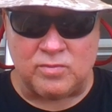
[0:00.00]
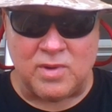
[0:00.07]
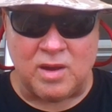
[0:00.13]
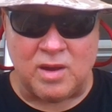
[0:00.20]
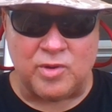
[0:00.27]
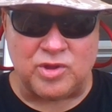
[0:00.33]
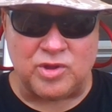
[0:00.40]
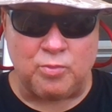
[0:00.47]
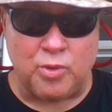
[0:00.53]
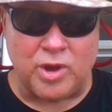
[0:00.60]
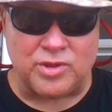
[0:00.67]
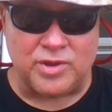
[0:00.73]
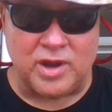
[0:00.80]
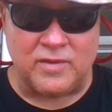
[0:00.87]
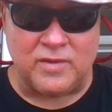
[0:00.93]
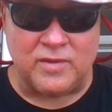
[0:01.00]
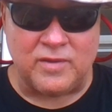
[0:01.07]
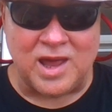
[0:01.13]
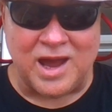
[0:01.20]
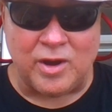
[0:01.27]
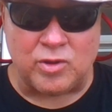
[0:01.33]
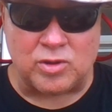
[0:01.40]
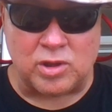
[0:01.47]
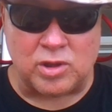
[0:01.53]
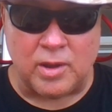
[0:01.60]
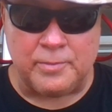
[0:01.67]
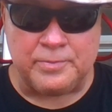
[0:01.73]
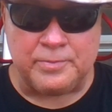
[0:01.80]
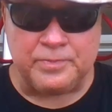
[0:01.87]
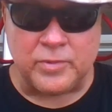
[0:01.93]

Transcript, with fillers: Obama is the president of the Liars Club.